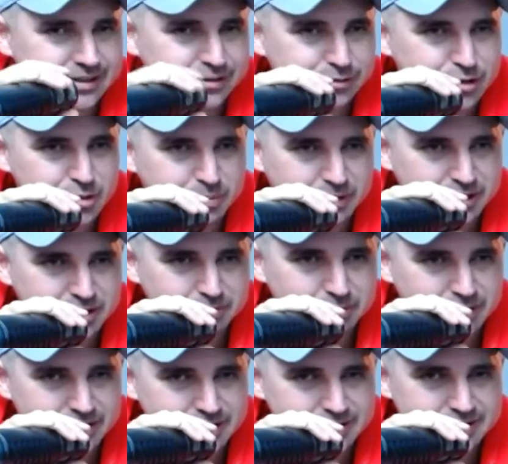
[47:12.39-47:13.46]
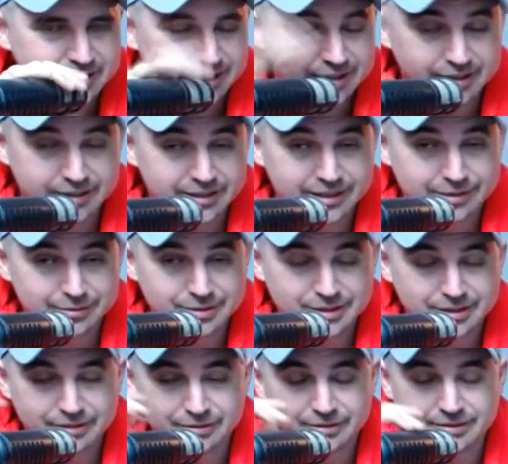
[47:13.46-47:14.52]
out of respect to Bez, I don't know how
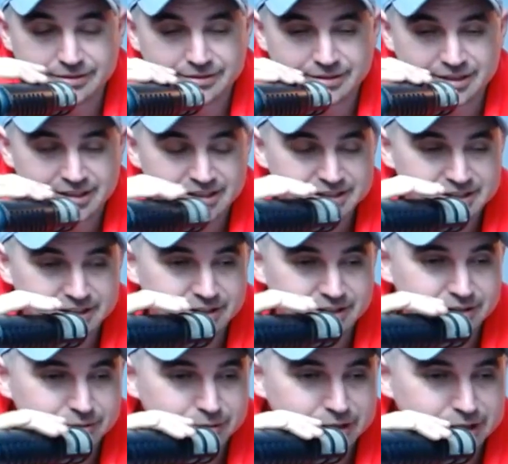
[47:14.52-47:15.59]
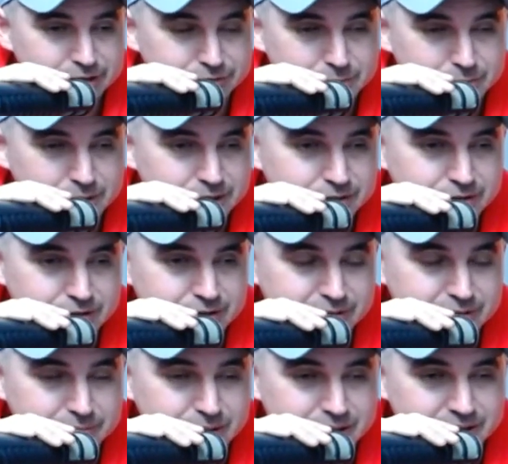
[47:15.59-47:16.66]
he's doing. Like I said, he got run over by a dude
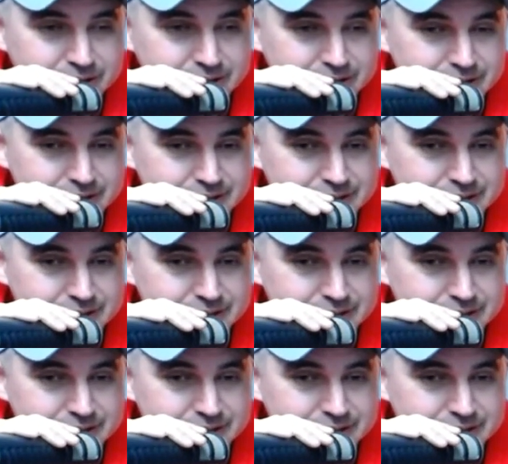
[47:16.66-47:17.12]
on a bike.